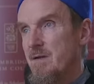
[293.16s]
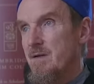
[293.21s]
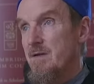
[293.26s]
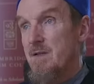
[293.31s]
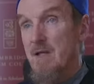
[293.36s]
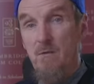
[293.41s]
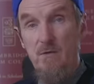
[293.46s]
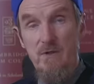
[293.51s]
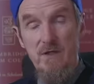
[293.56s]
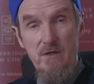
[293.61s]

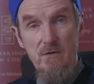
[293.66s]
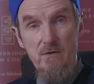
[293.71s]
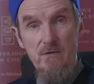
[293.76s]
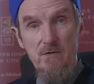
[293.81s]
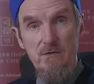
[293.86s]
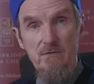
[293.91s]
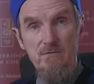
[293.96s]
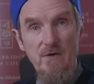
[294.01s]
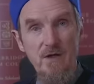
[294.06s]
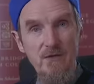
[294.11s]
Now, we know
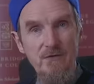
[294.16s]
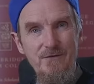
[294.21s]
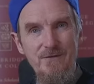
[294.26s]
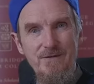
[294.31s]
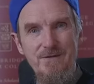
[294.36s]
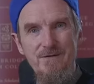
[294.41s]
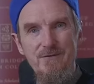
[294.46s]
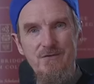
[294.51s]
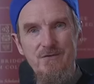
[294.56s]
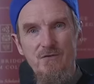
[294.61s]
that
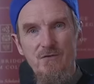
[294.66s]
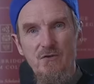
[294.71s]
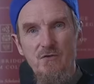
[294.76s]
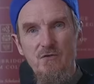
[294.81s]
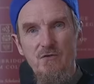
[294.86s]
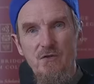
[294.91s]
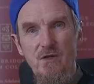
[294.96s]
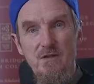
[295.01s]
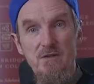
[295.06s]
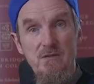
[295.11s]
fasting is
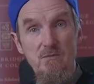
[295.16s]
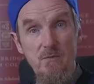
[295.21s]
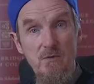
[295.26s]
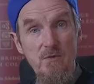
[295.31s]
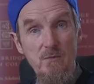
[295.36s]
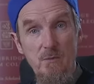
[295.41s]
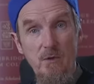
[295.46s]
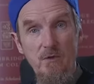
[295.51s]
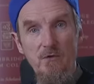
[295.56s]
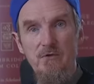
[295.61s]
associated
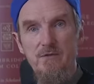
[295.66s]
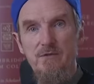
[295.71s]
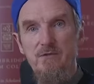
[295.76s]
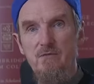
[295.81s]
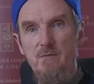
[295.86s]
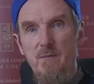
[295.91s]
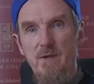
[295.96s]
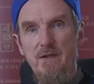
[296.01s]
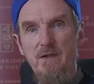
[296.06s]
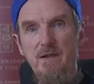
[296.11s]
with
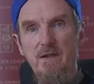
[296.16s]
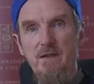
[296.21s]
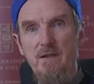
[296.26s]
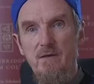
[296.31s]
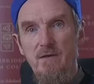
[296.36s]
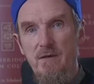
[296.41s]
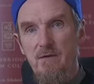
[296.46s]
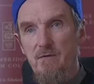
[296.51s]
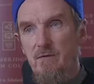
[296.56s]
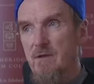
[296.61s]
positive mental
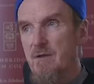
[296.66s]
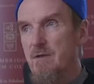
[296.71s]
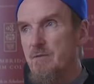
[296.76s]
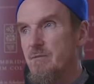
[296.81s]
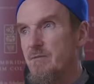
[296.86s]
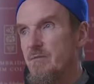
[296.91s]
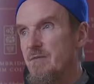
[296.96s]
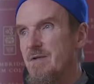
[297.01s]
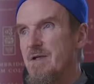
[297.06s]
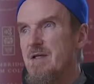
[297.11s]
health
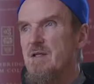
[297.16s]
outcomes,